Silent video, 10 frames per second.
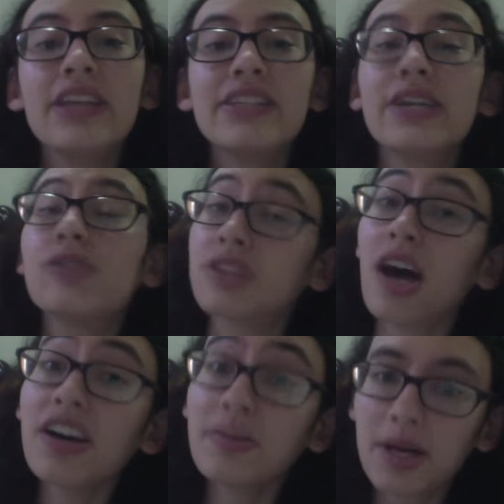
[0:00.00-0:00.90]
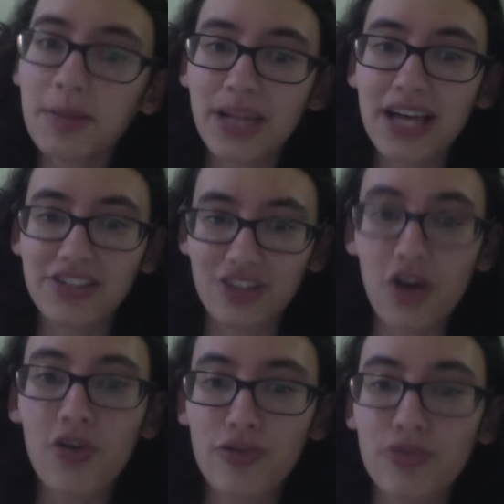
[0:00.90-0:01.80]
Until Tagama blasts a
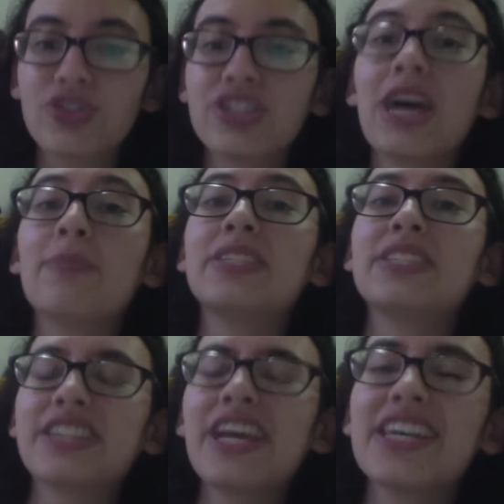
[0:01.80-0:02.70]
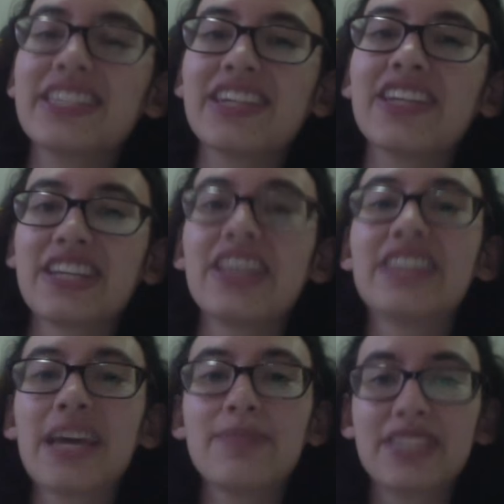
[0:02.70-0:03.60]
hole through Shisami's chest in an
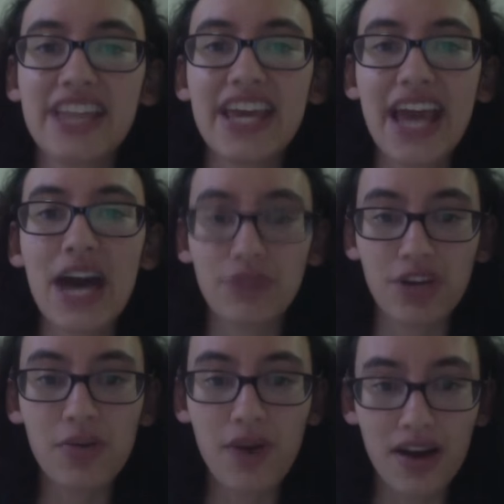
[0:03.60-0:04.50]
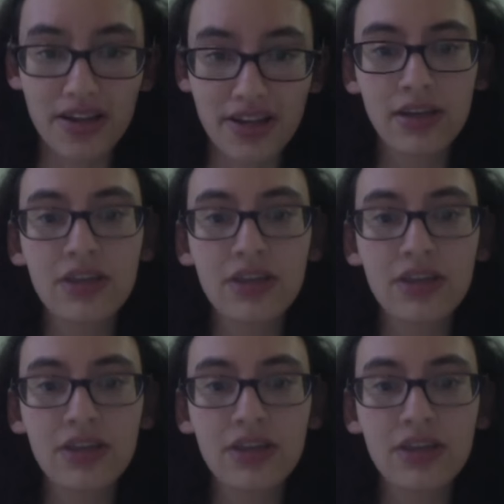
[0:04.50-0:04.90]
attempt to take out Gohan.